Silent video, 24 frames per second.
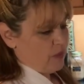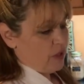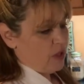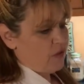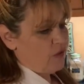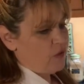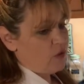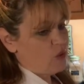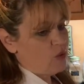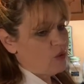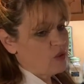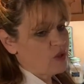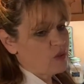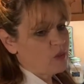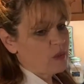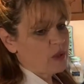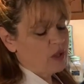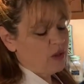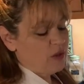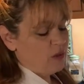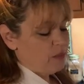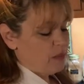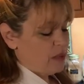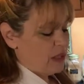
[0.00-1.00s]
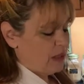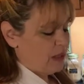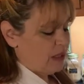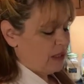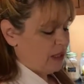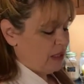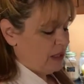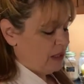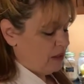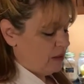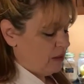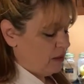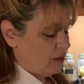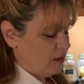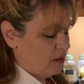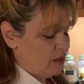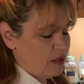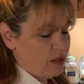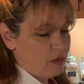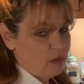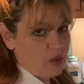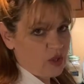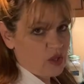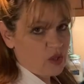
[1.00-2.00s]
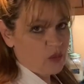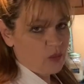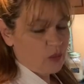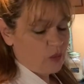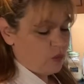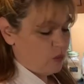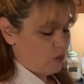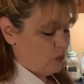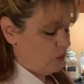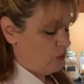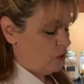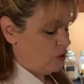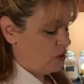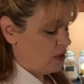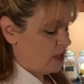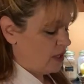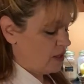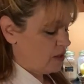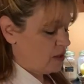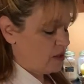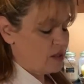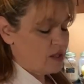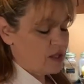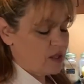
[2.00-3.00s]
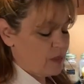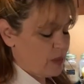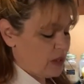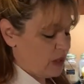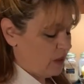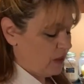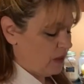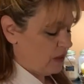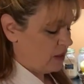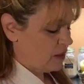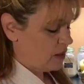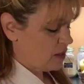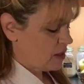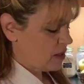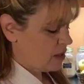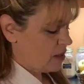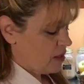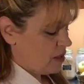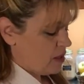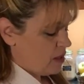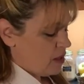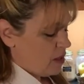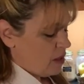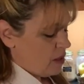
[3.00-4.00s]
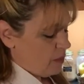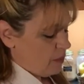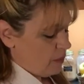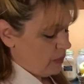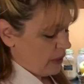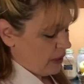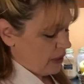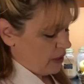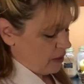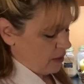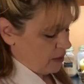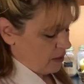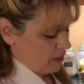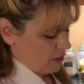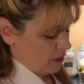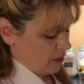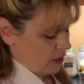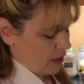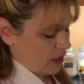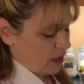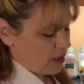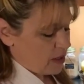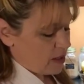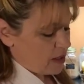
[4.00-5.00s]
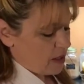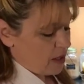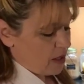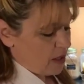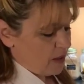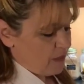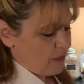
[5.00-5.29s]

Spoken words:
If you smelled mine, I wish you guys could smell this, but it's